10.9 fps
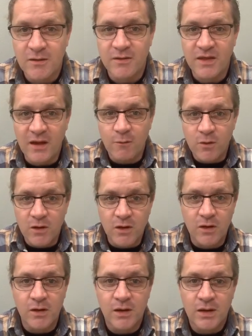They
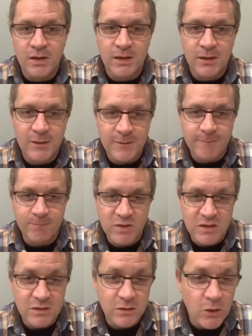were
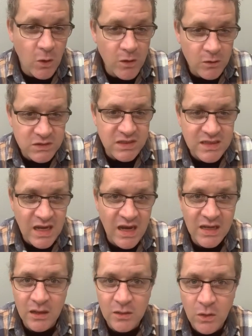loyal to
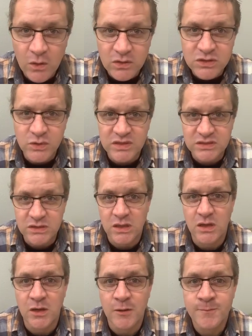God and loyal to his
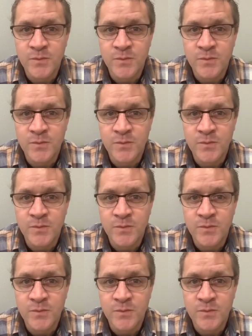law.